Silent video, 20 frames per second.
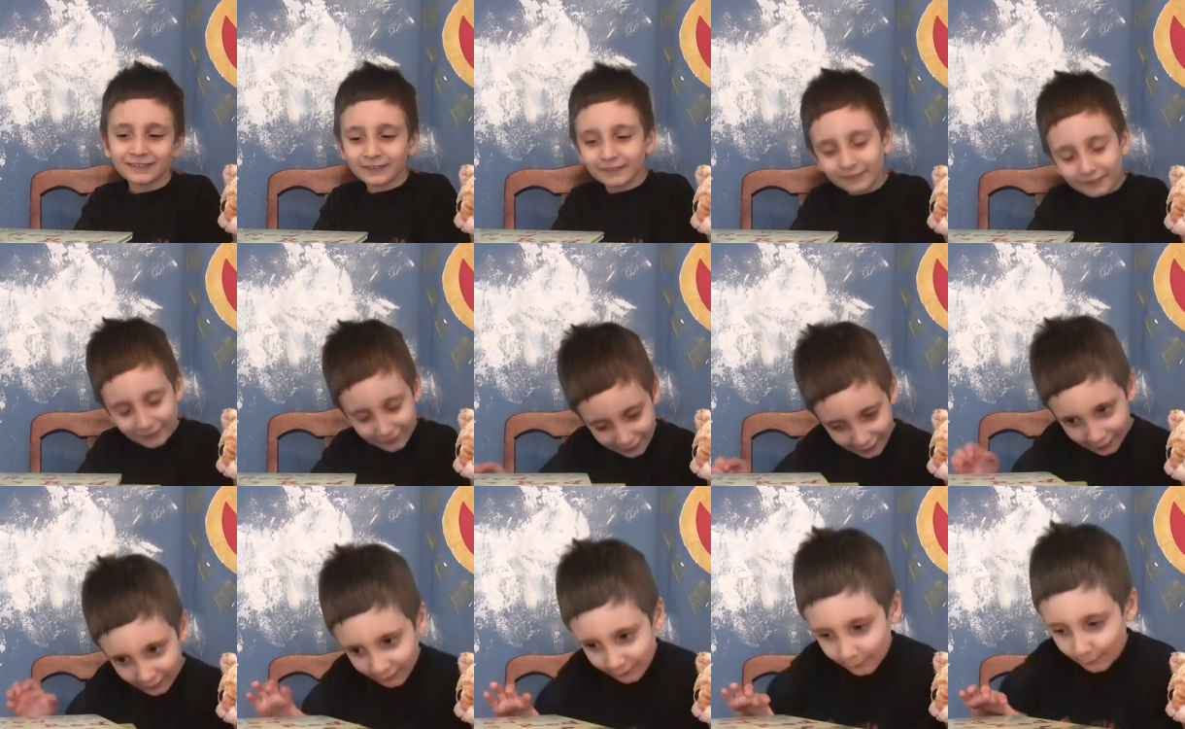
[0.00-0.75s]

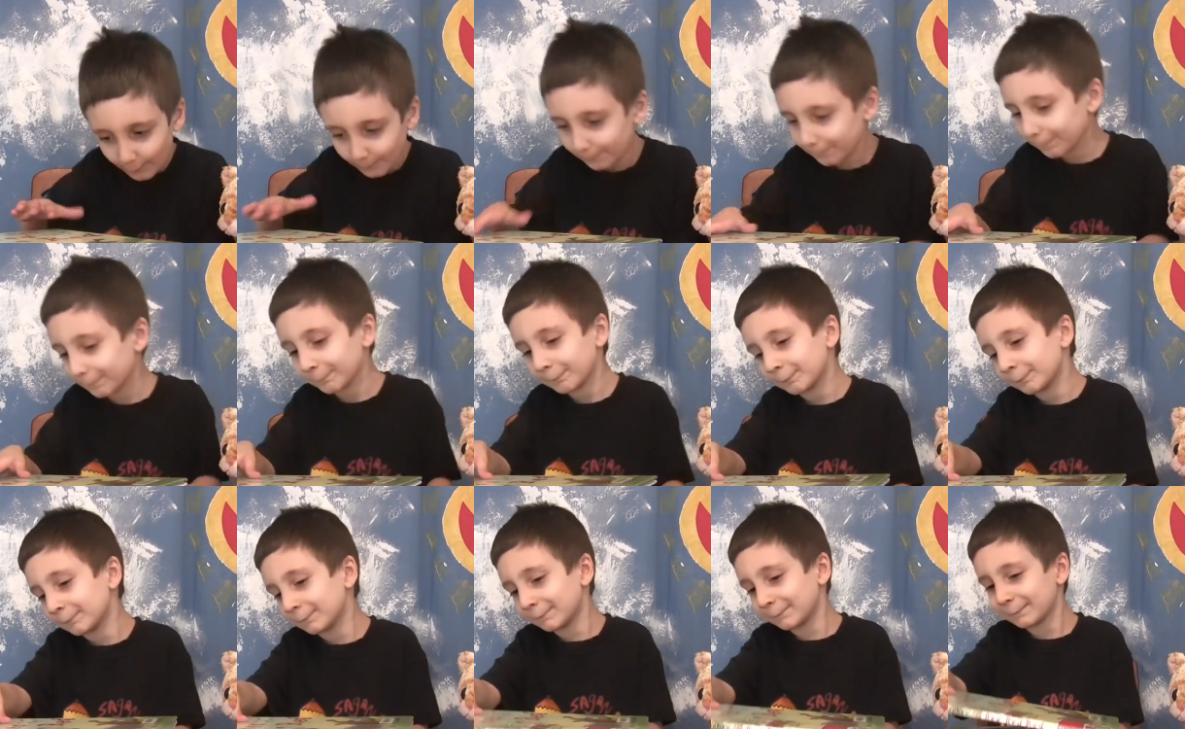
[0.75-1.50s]

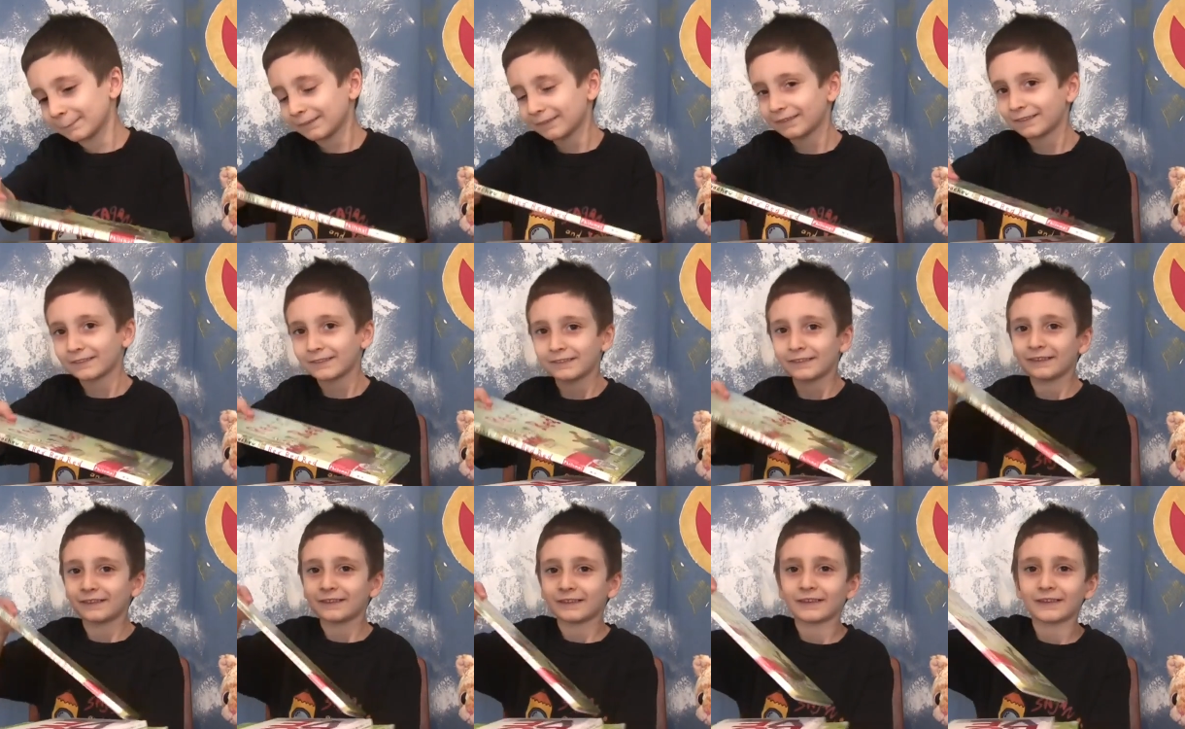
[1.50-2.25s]

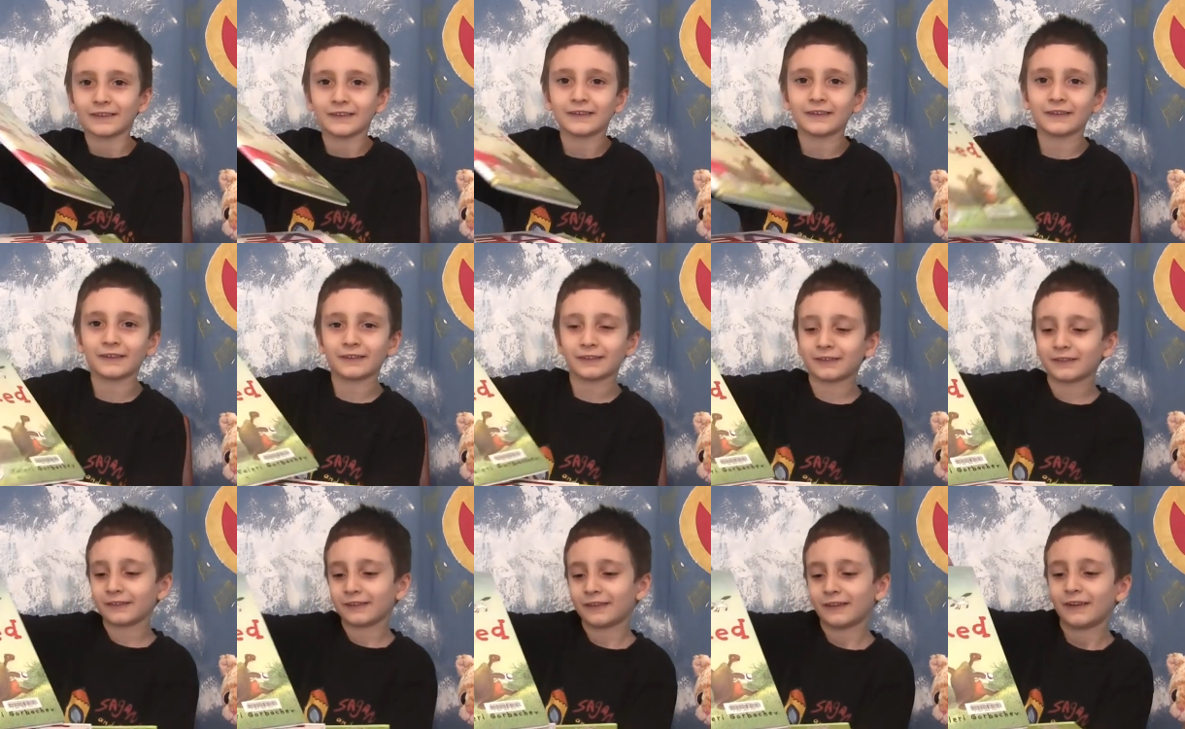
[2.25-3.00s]

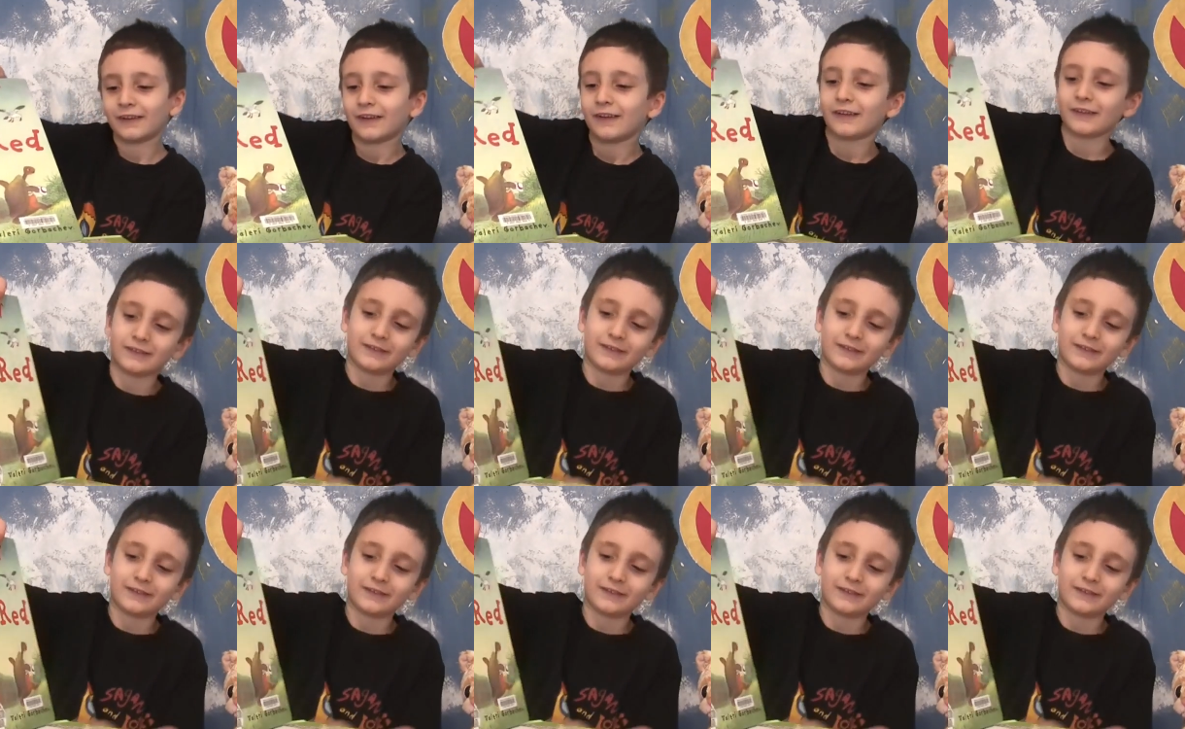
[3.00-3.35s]
[no speech]